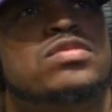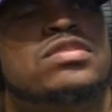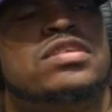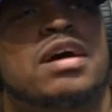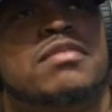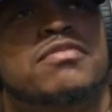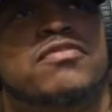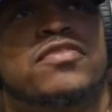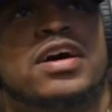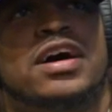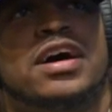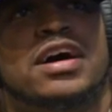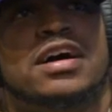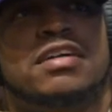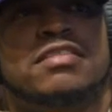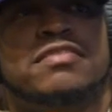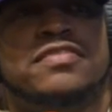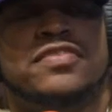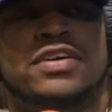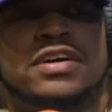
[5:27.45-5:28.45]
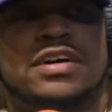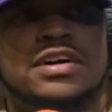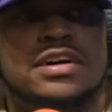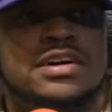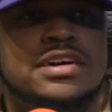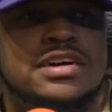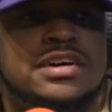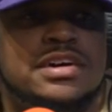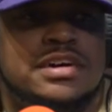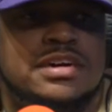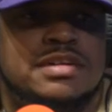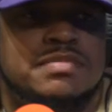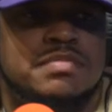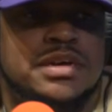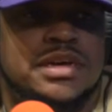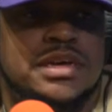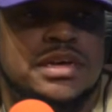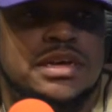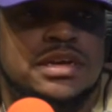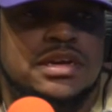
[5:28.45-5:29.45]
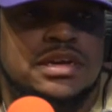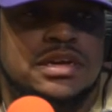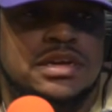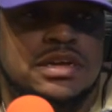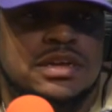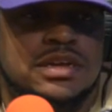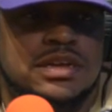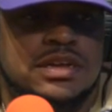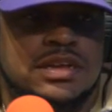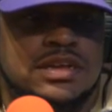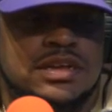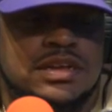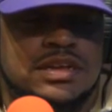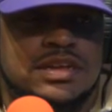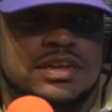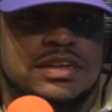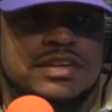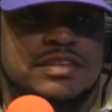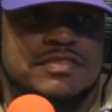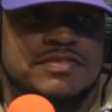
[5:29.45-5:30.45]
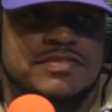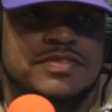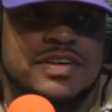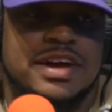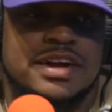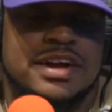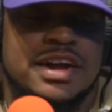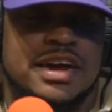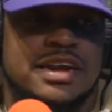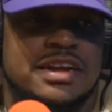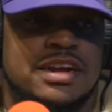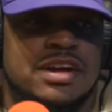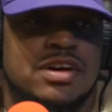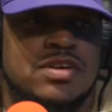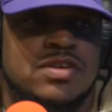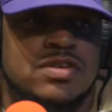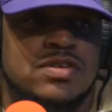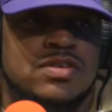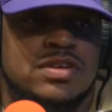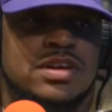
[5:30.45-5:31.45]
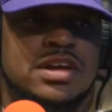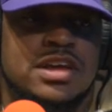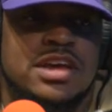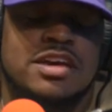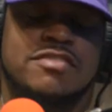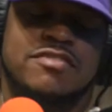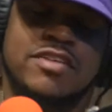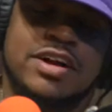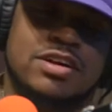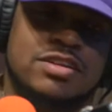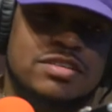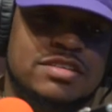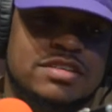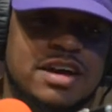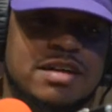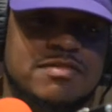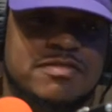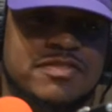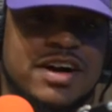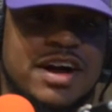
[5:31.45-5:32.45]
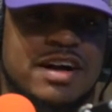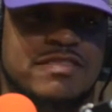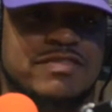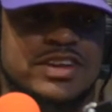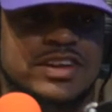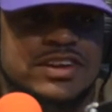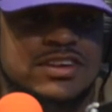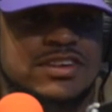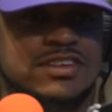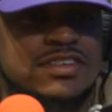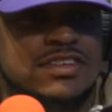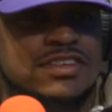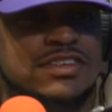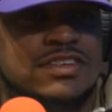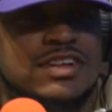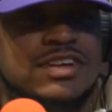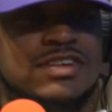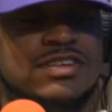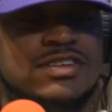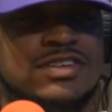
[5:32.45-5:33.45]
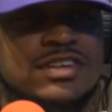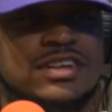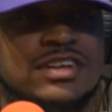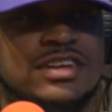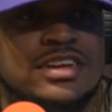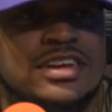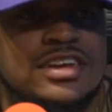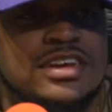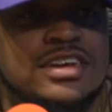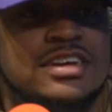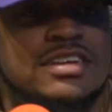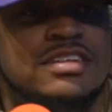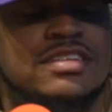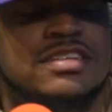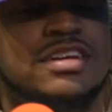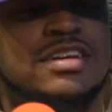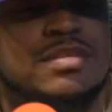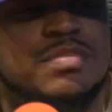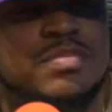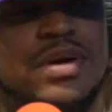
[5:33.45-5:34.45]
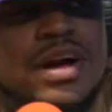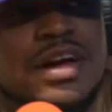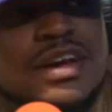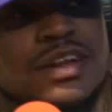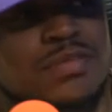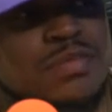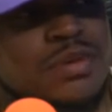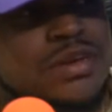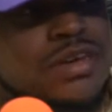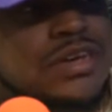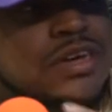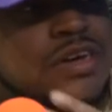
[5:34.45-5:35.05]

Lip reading: Top 5. Man, if I go top 5 lyricists though, it's gonna probably be